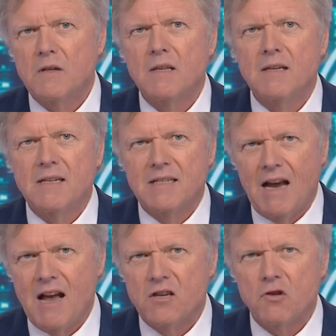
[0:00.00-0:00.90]
to the
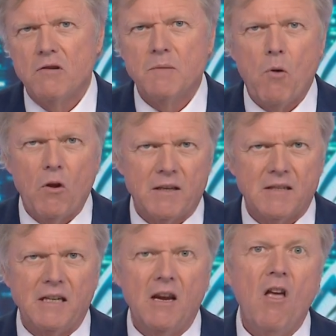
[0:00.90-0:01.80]
disastrous
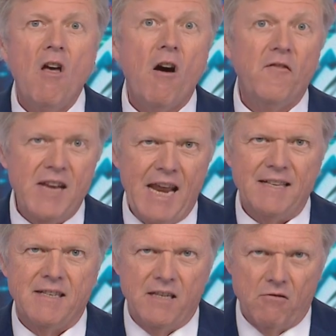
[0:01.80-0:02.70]
policy of
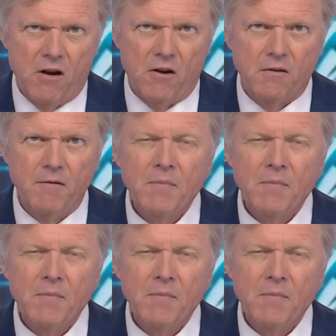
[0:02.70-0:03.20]
net zero.